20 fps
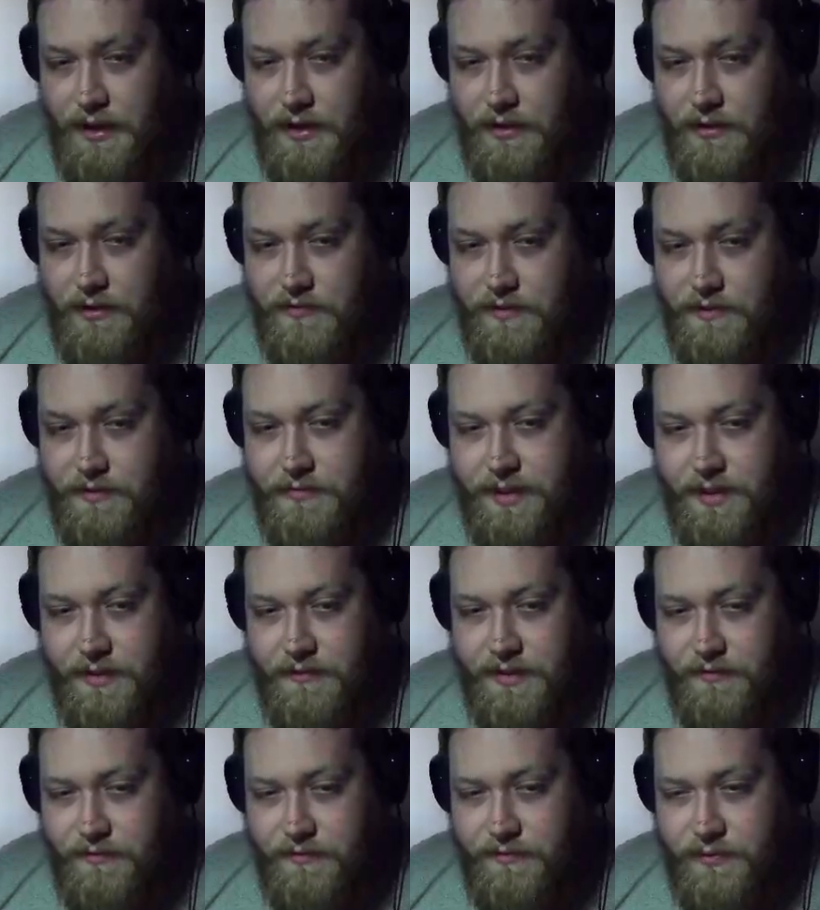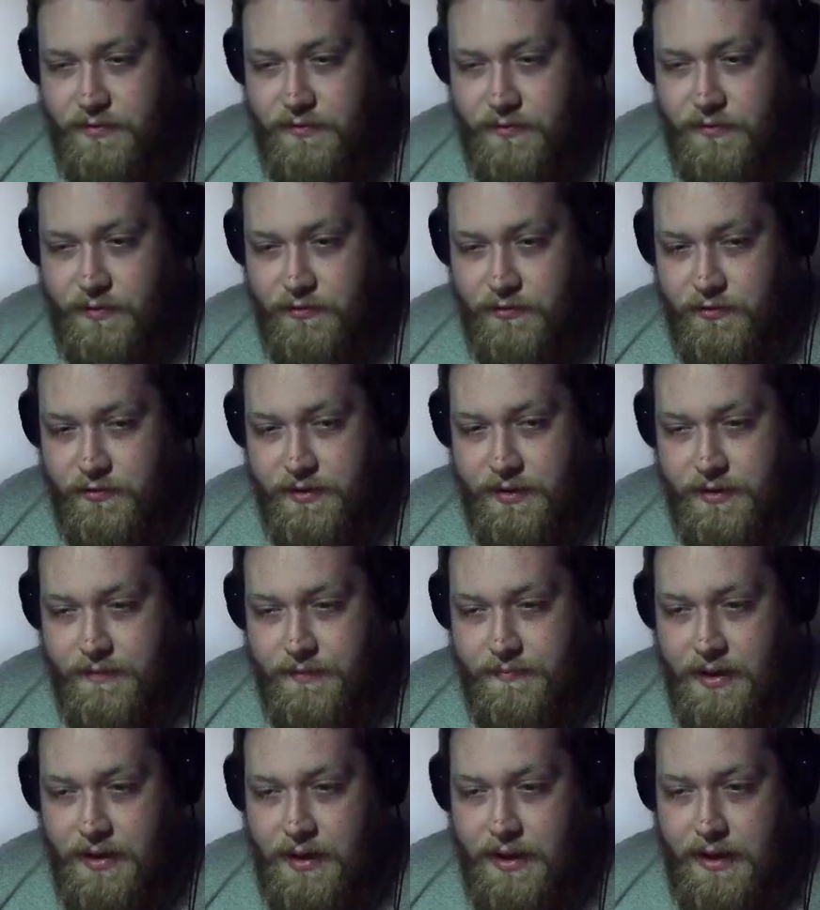using Parametalfoes Fusion here,
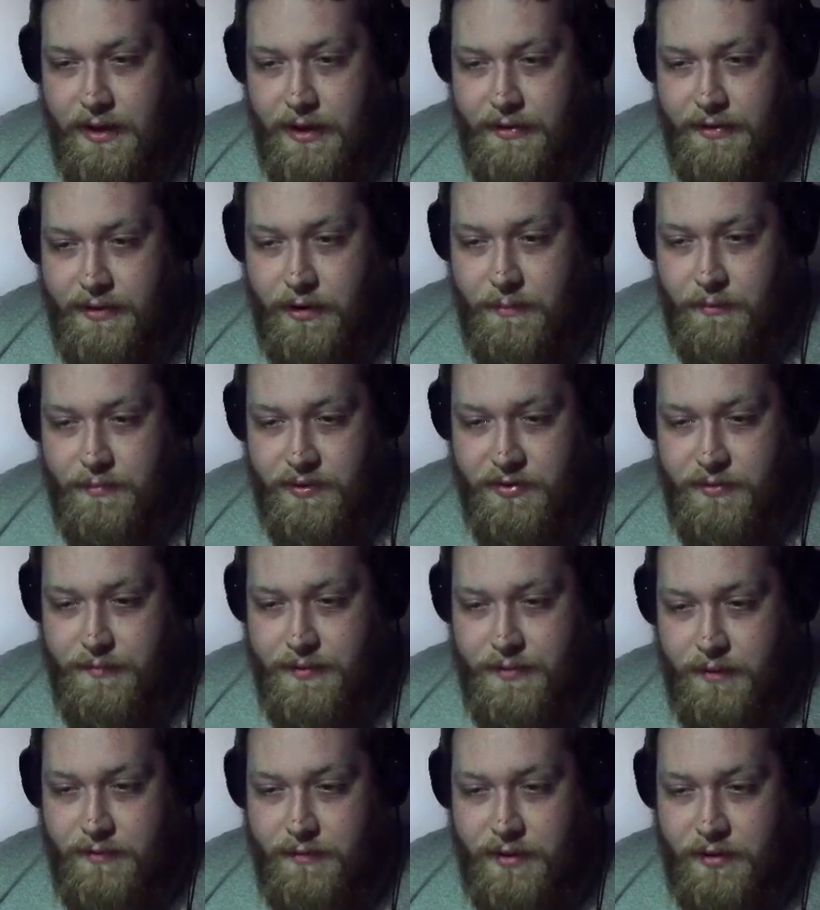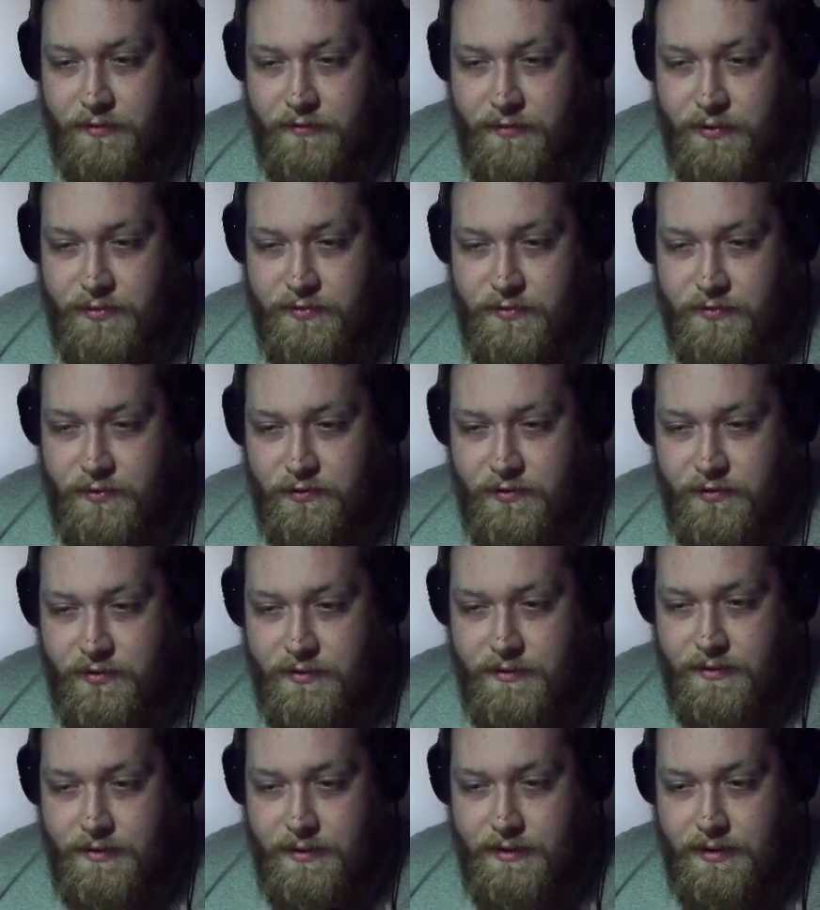and then I'll put the Parametalfoes Fusion
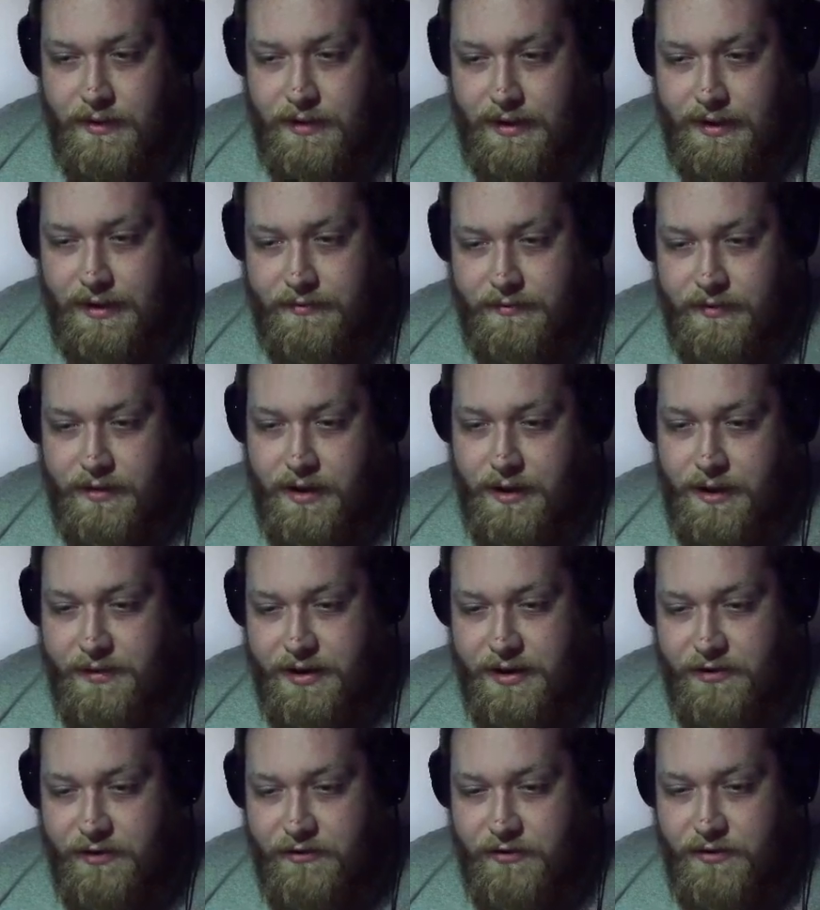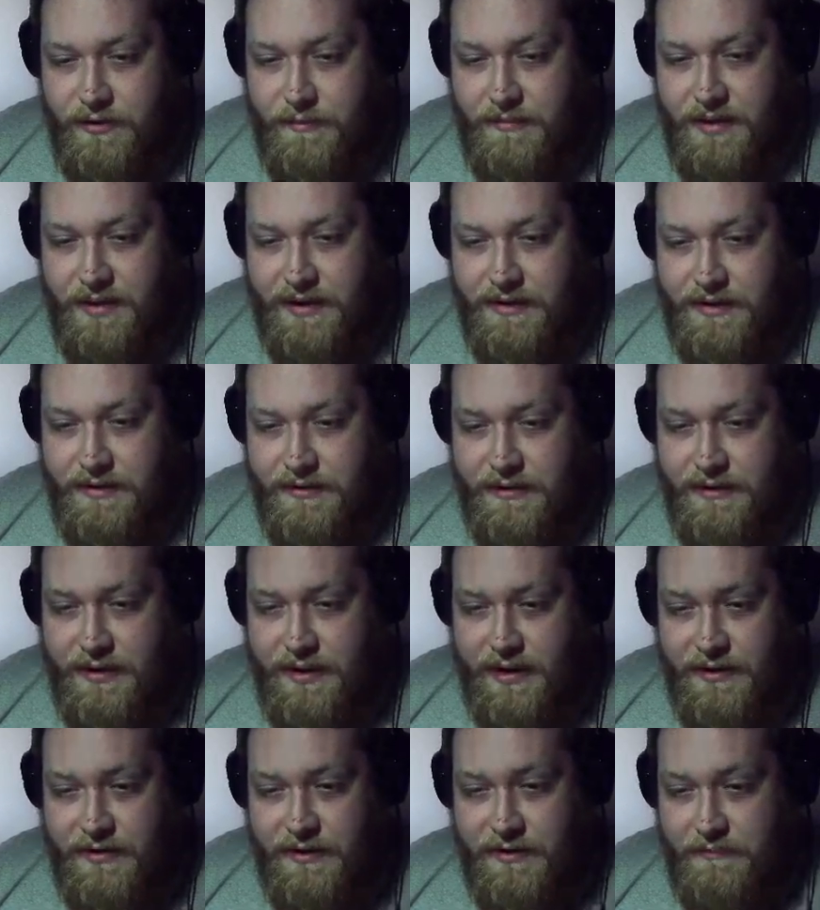and the combination back into the
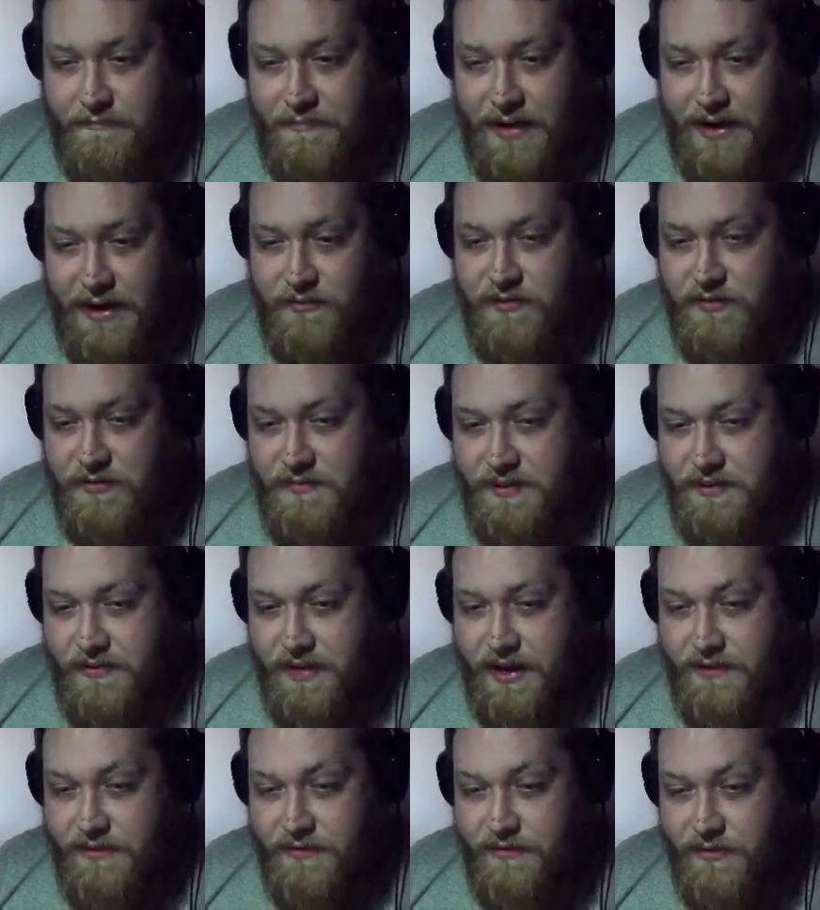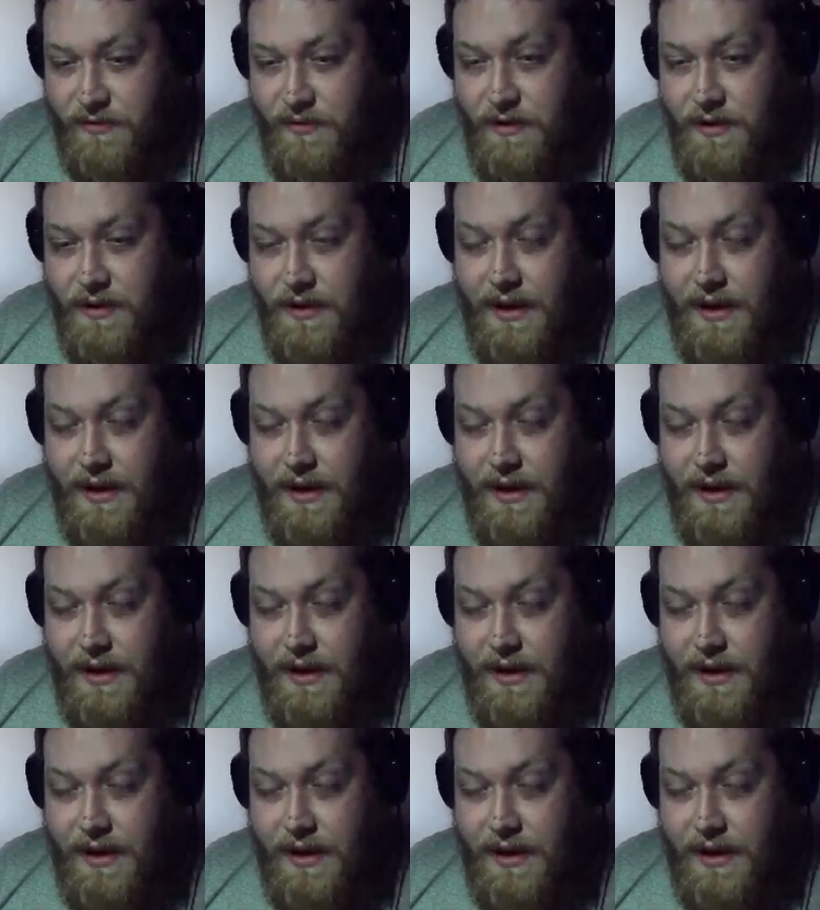deck to bounce Melcaster,